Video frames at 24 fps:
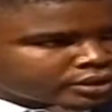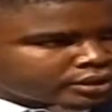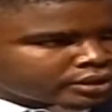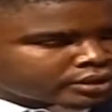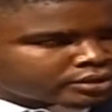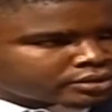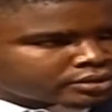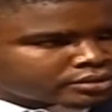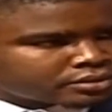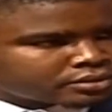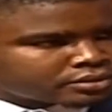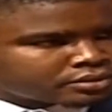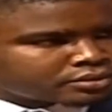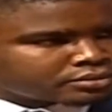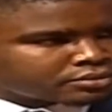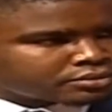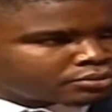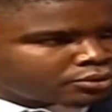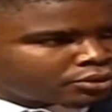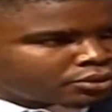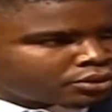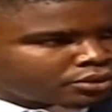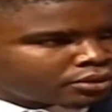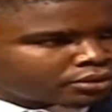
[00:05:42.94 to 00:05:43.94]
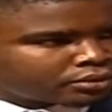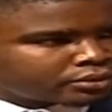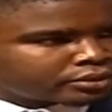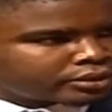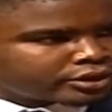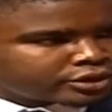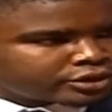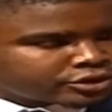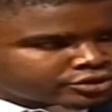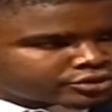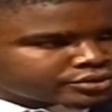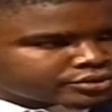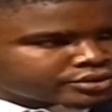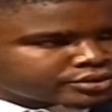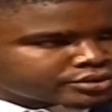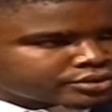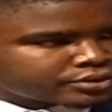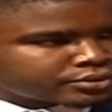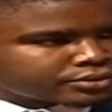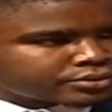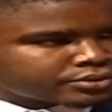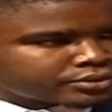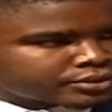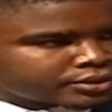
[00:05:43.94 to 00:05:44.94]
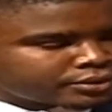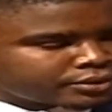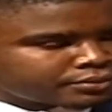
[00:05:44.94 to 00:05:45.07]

is more dangerous, so to say?